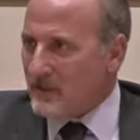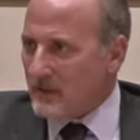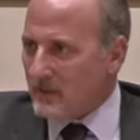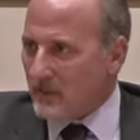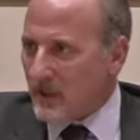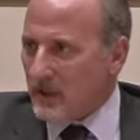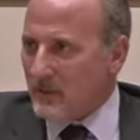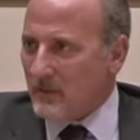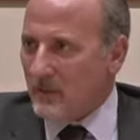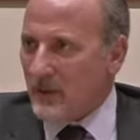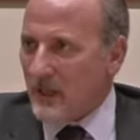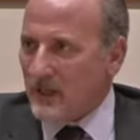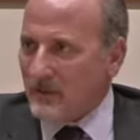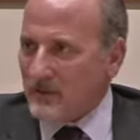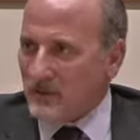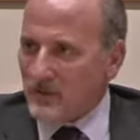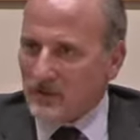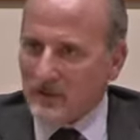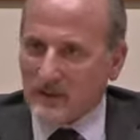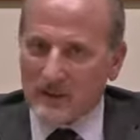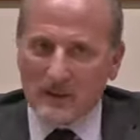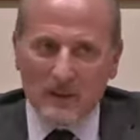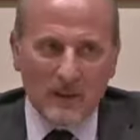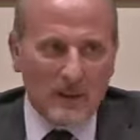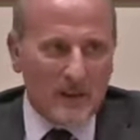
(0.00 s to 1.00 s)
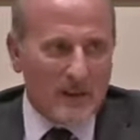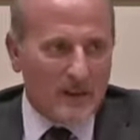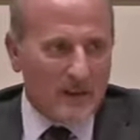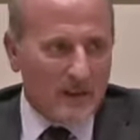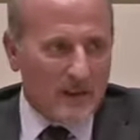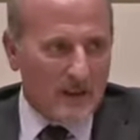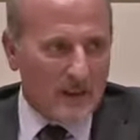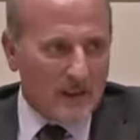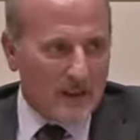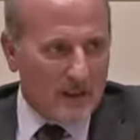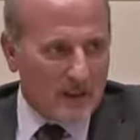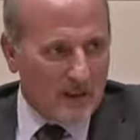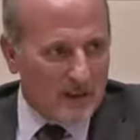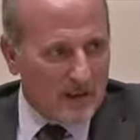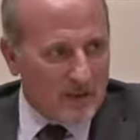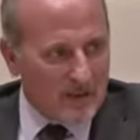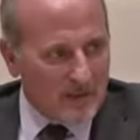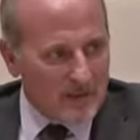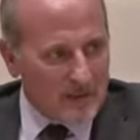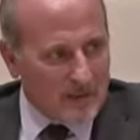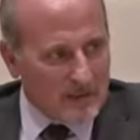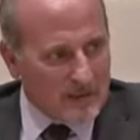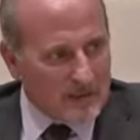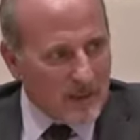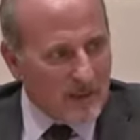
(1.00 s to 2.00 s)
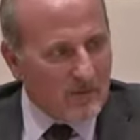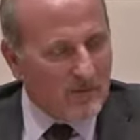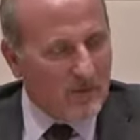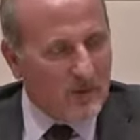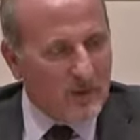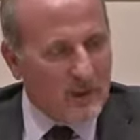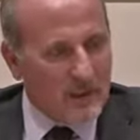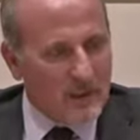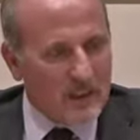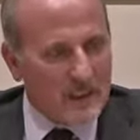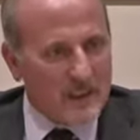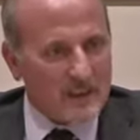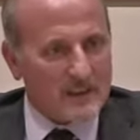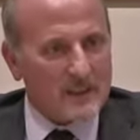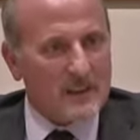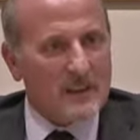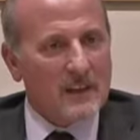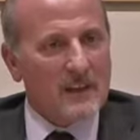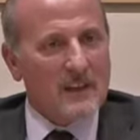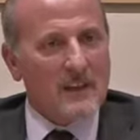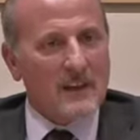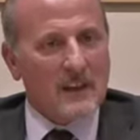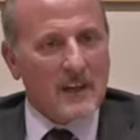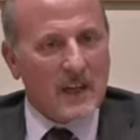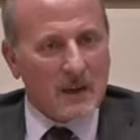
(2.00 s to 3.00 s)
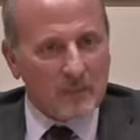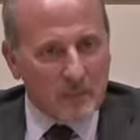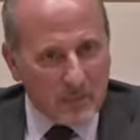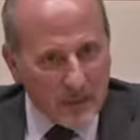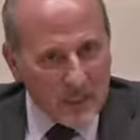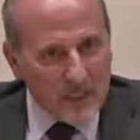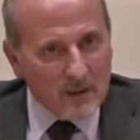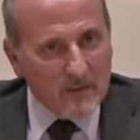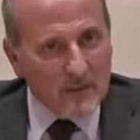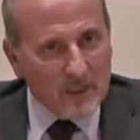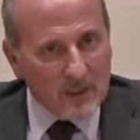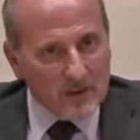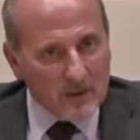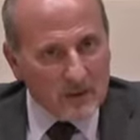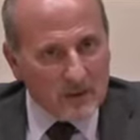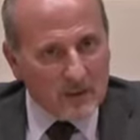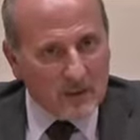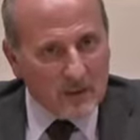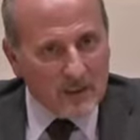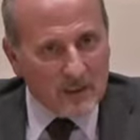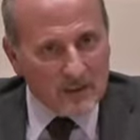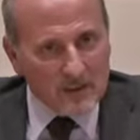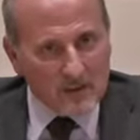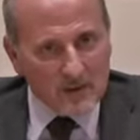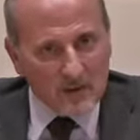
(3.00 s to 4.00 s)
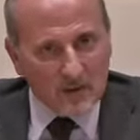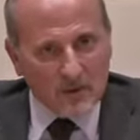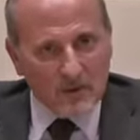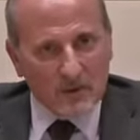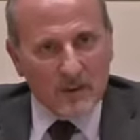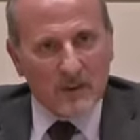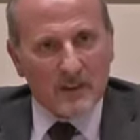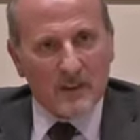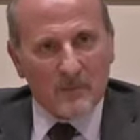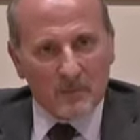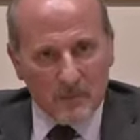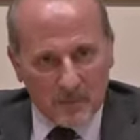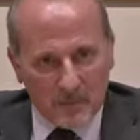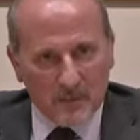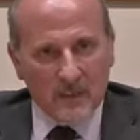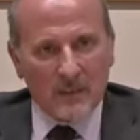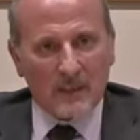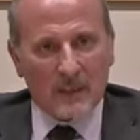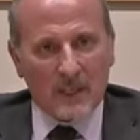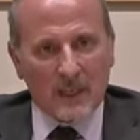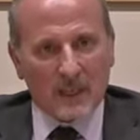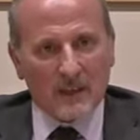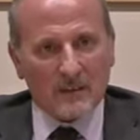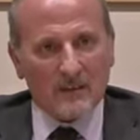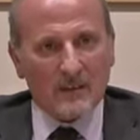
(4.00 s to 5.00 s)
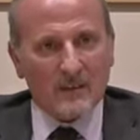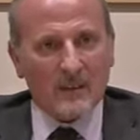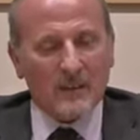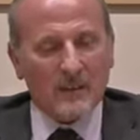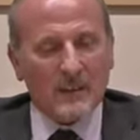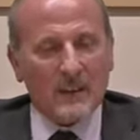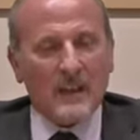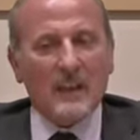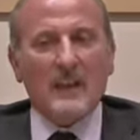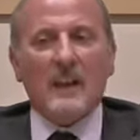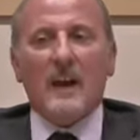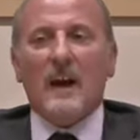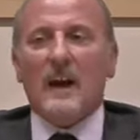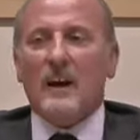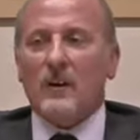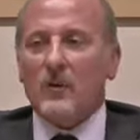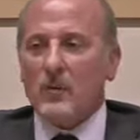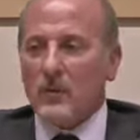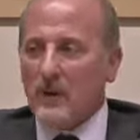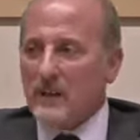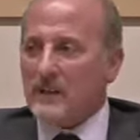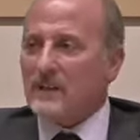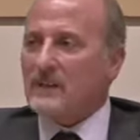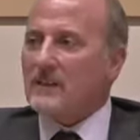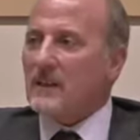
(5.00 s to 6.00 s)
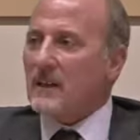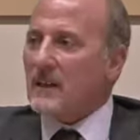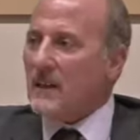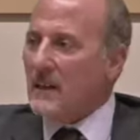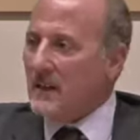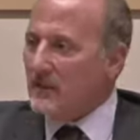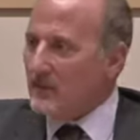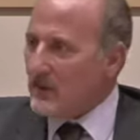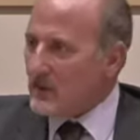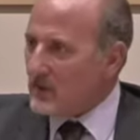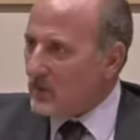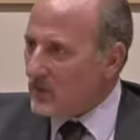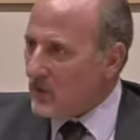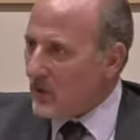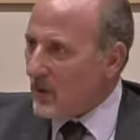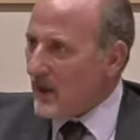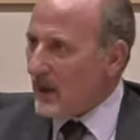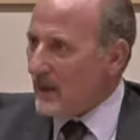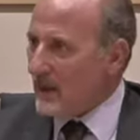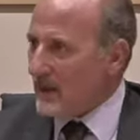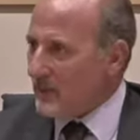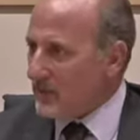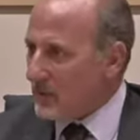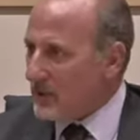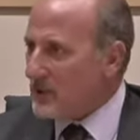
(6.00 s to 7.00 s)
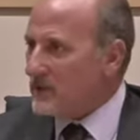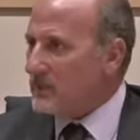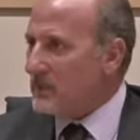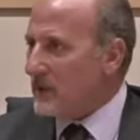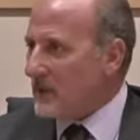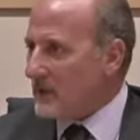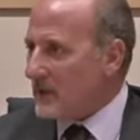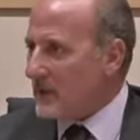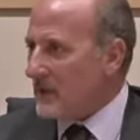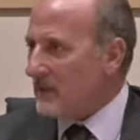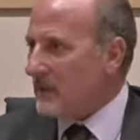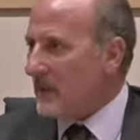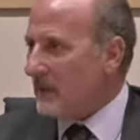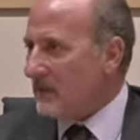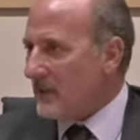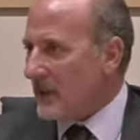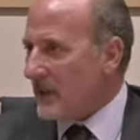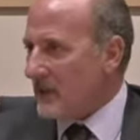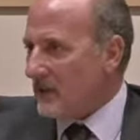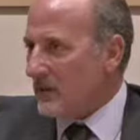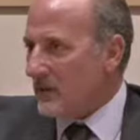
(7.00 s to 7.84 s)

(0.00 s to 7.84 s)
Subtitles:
walls either. No, we have to realize that we are the first generation of psychiatrists who are exploring this new